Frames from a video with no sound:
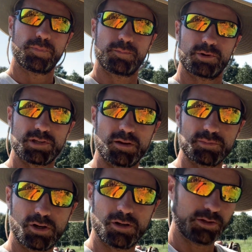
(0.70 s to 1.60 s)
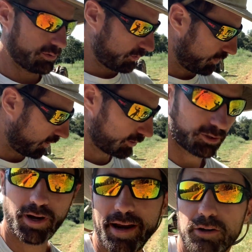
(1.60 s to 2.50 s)
What's up, y'all? Logan
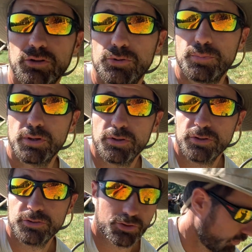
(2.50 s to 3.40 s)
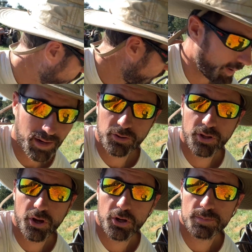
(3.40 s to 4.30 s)
Parker, Heirloom Builders, back on the
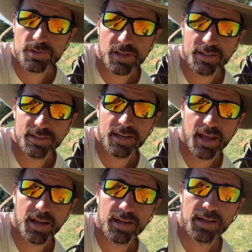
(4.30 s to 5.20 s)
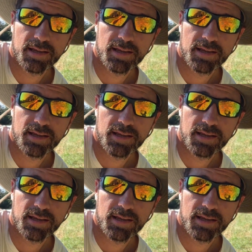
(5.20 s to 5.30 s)
homestead today.